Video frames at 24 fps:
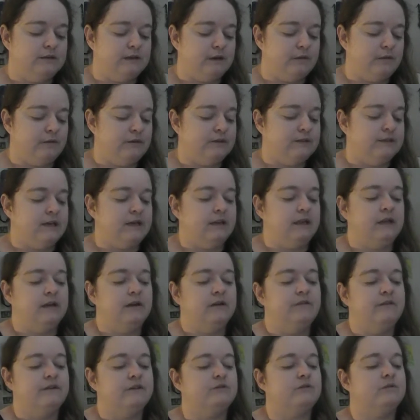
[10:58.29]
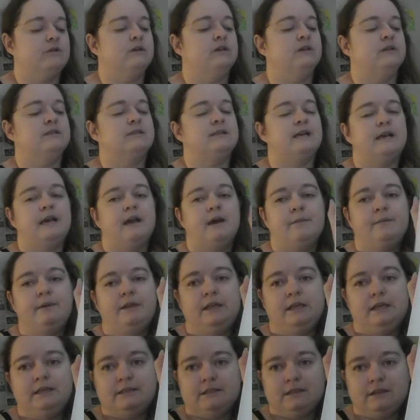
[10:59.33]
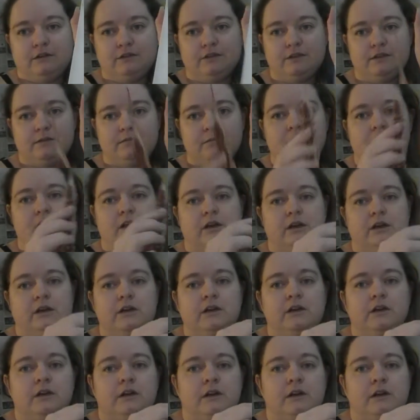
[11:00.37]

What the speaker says: they come in these little smaller